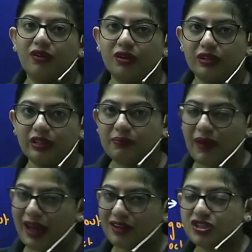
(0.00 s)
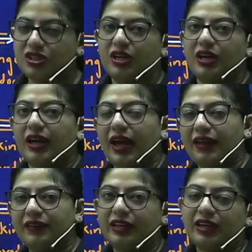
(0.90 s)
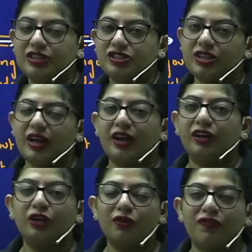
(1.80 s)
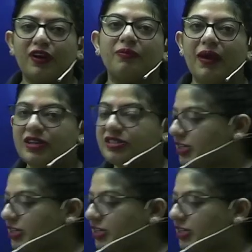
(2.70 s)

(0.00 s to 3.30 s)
the batch and the culture and new fed batch has